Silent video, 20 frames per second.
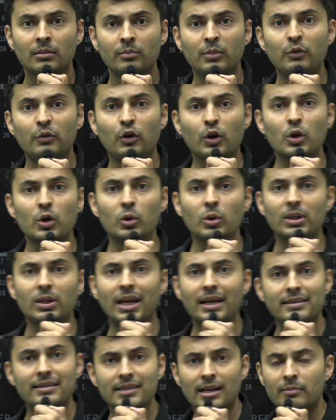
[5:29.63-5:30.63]
Before you know, the
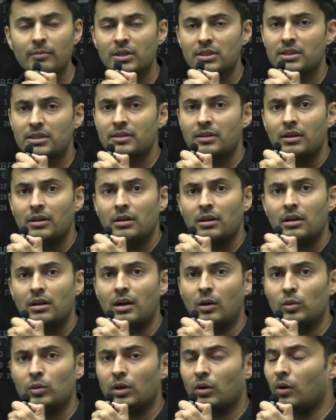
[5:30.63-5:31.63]
exam is
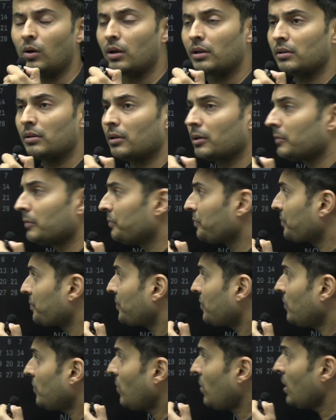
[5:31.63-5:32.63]
round the corner.
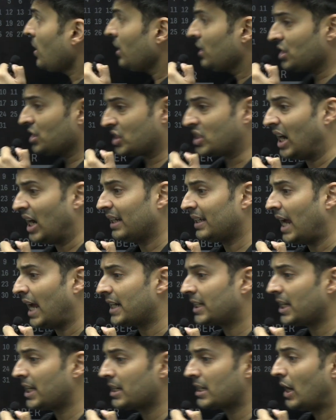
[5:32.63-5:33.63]
Start
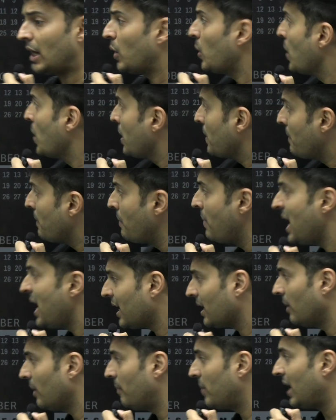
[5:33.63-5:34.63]
acting now.
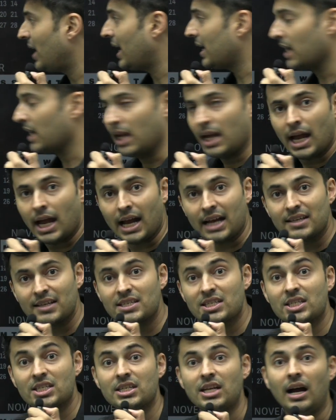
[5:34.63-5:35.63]
Make a plan and
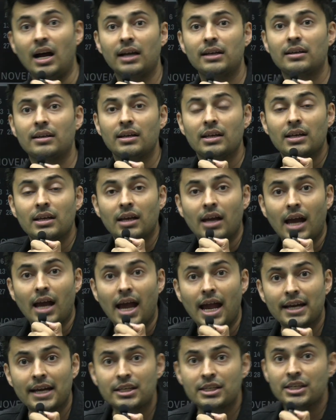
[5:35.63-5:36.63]
start
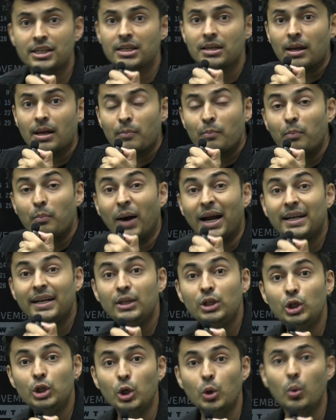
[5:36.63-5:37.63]
acting by
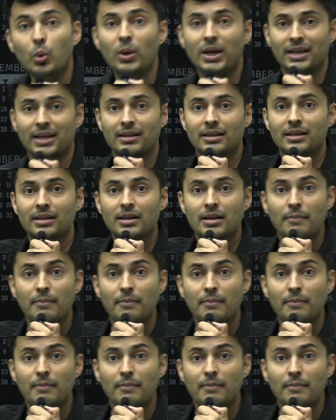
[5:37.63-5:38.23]
doing,